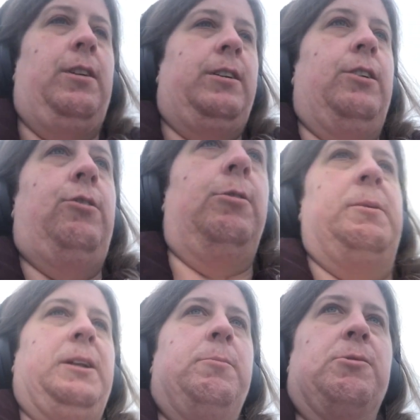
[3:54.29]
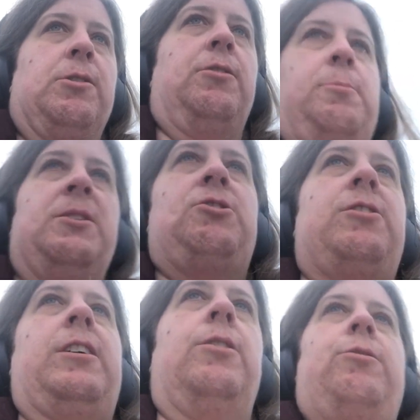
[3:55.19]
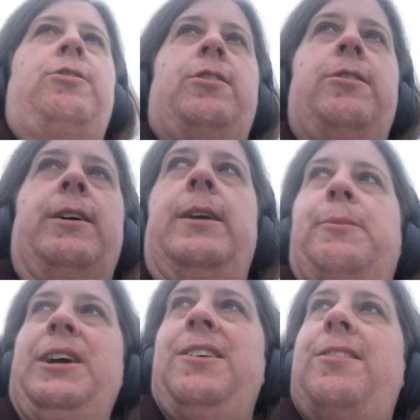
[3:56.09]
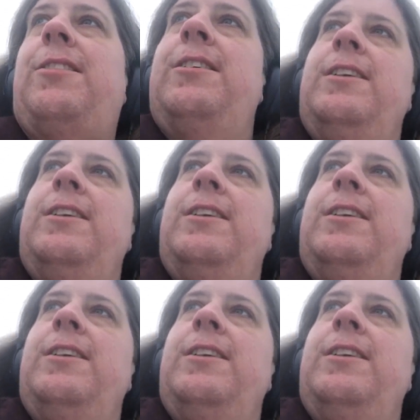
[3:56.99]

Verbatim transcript: on YouTube anymore as much as I used to, anyways,